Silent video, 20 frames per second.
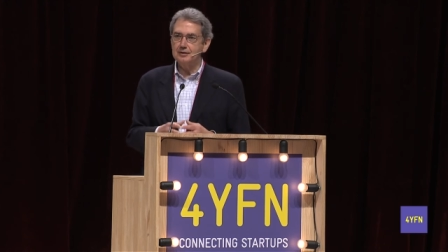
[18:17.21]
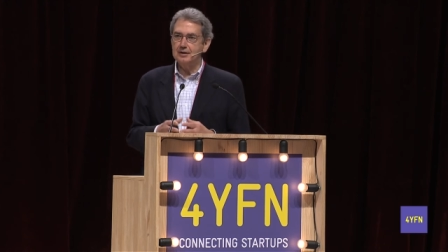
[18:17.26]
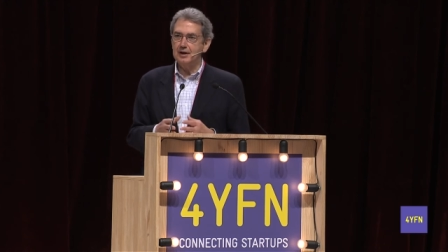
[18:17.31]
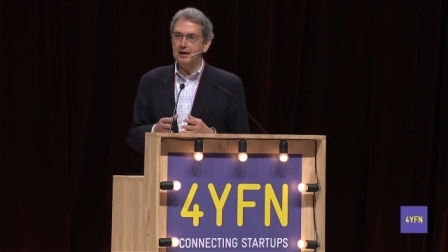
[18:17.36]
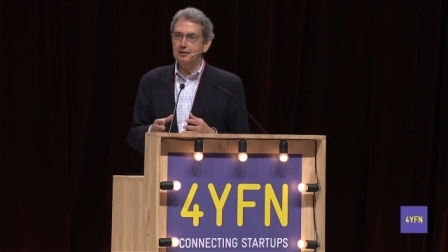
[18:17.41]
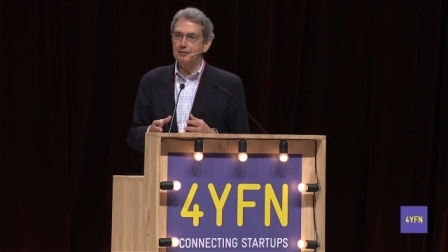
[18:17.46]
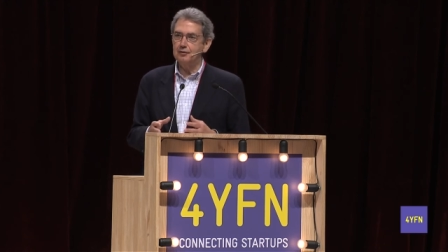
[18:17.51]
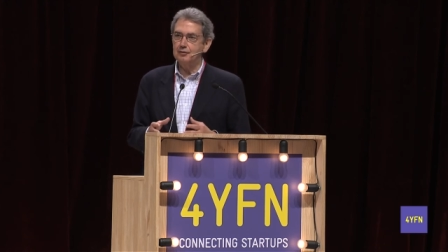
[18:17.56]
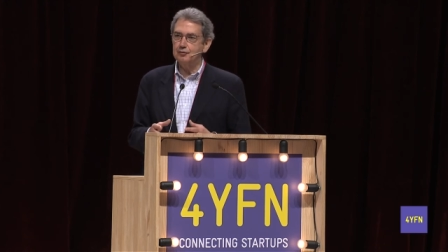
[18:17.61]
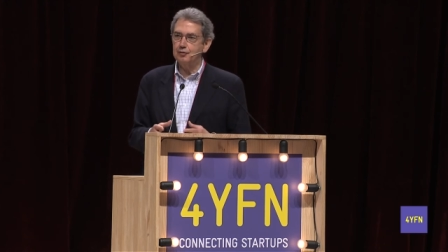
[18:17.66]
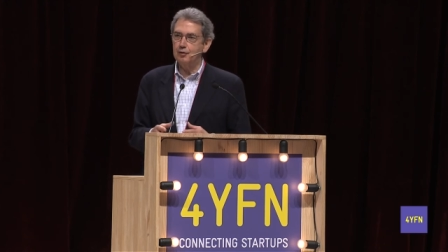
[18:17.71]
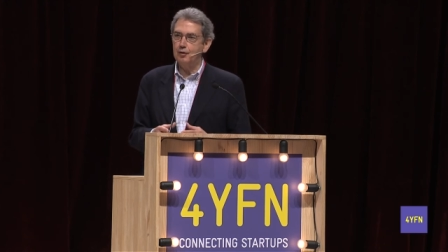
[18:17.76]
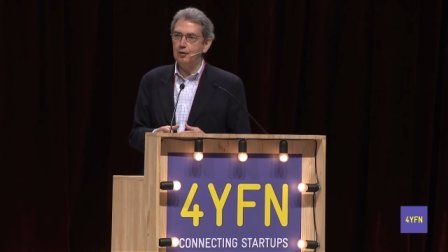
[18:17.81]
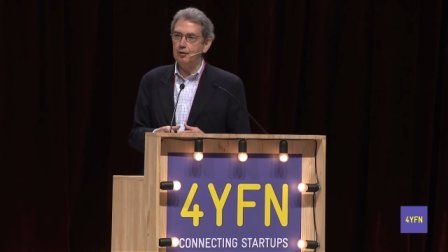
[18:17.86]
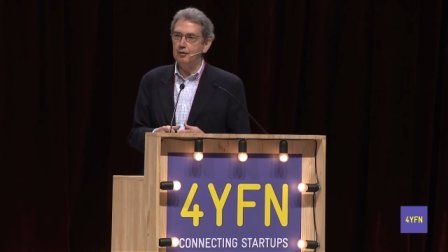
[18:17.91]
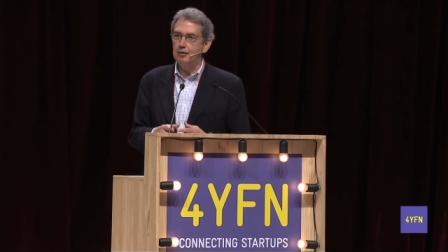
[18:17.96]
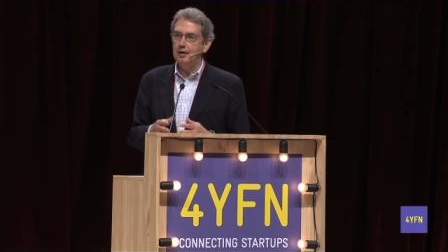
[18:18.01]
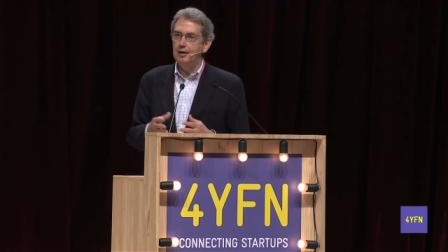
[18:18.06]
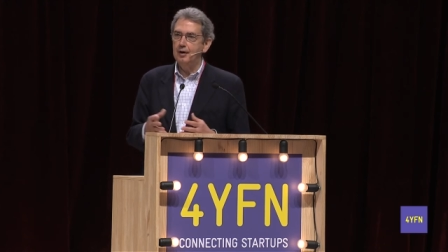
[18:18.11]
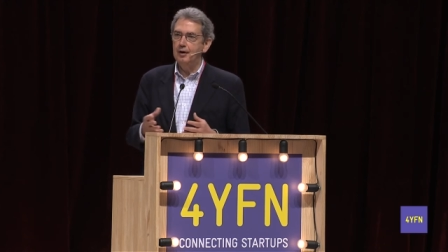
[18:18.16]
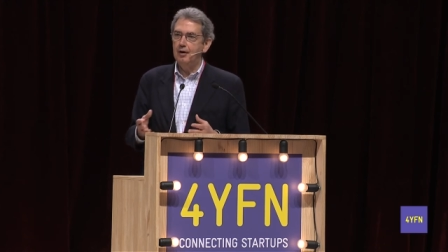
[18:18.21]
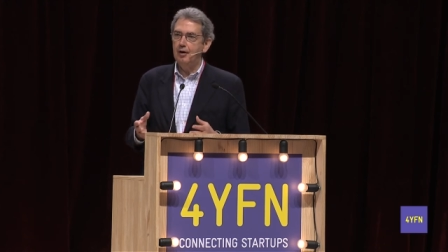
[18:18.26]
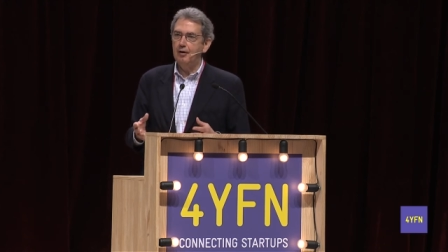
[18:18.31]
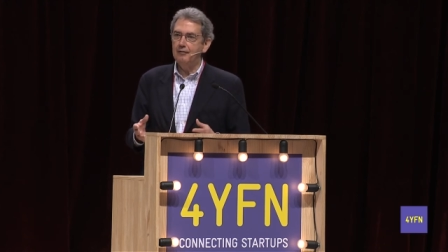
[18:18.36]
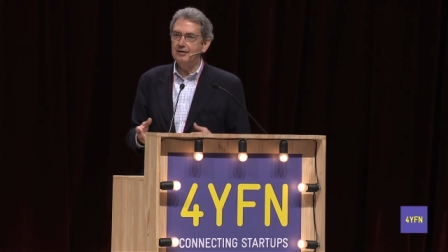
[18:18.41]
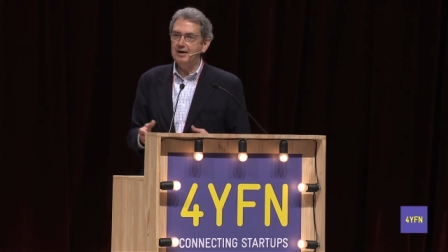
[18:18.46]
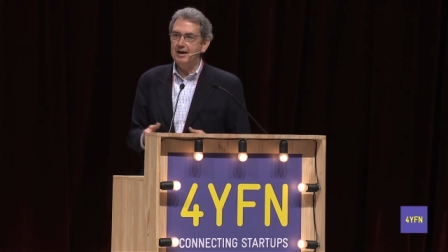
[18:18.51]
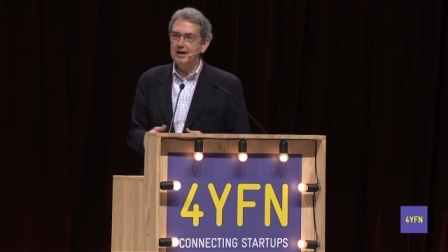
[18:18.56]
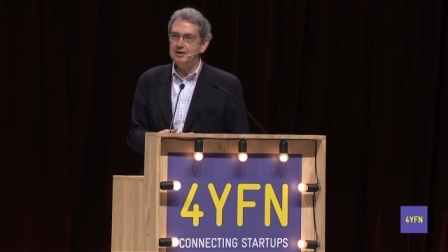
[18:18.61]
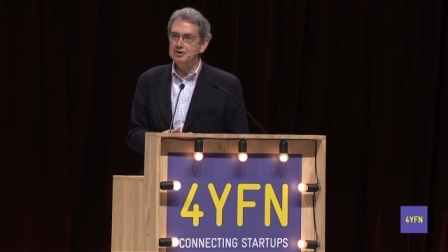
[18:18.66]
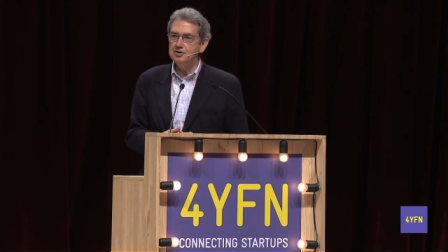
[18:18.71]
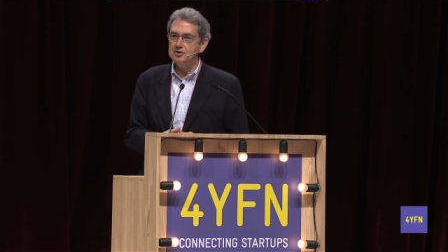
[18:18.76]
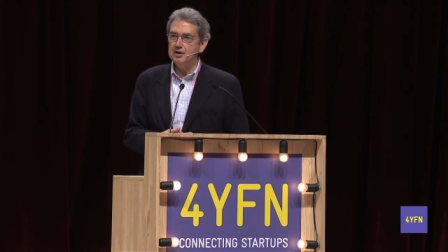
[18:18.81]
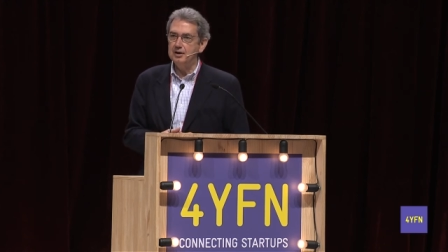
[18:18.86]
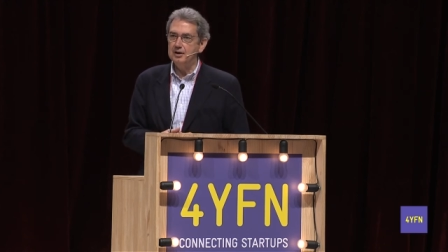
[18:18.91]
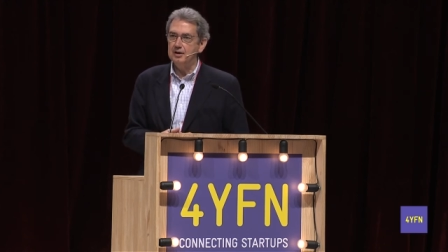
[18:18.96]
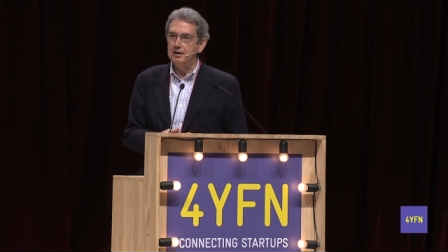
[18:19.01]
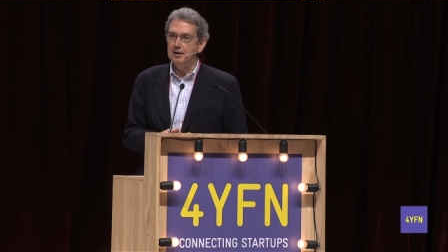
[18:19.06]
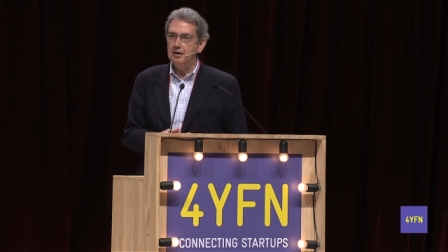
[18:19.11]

take control of an engine